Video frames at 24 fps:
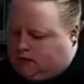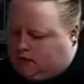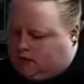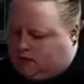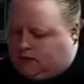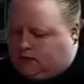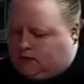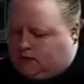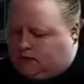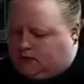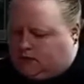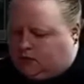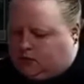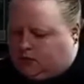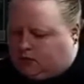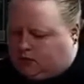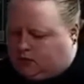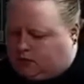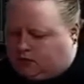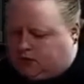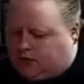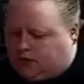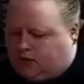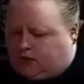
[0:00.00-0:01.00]
You don't want to burn
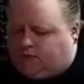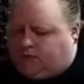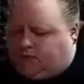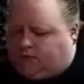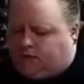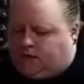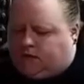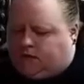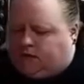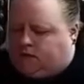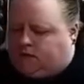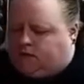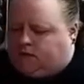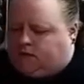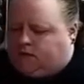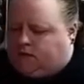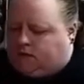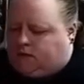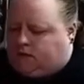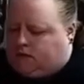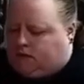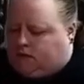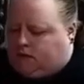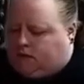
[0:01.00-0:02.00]
yourself.
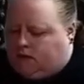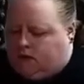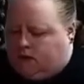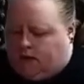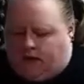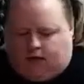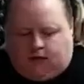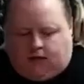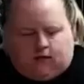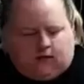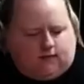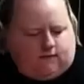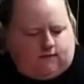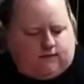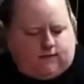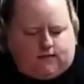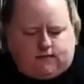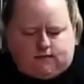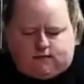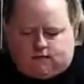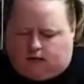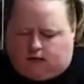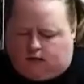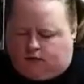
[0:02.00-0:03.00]
I love
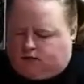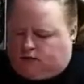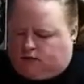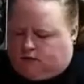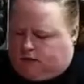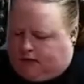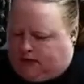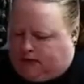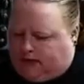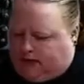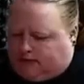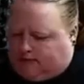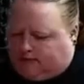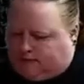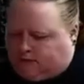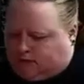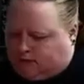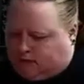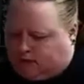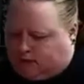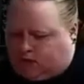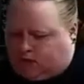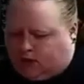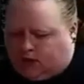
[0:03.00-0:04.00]
these other
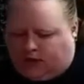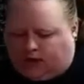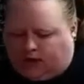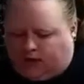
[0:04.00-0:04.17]
leaves.